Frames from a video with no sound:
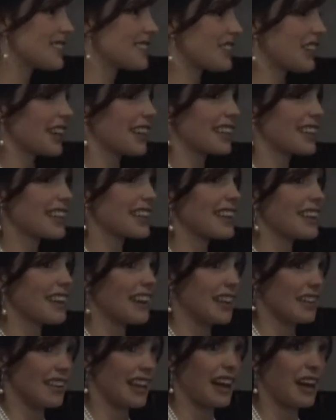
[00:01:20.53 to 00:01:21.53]
Shelly
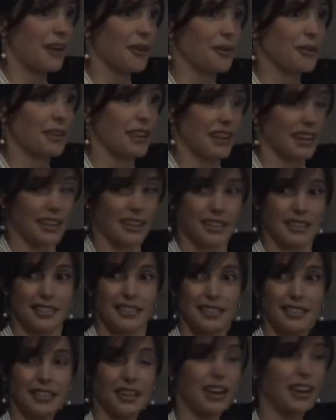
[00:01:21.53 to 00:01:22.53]
allow their
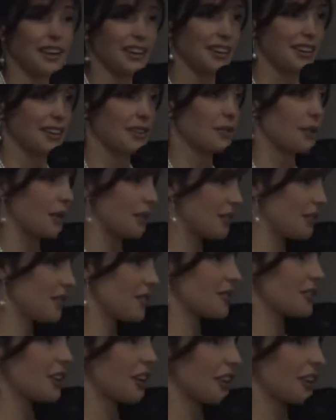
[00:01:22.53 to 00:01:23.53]
daughter
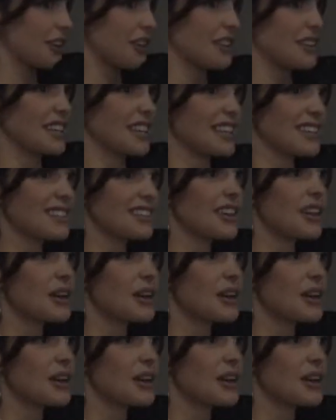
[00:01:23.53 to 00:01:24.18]
or niece,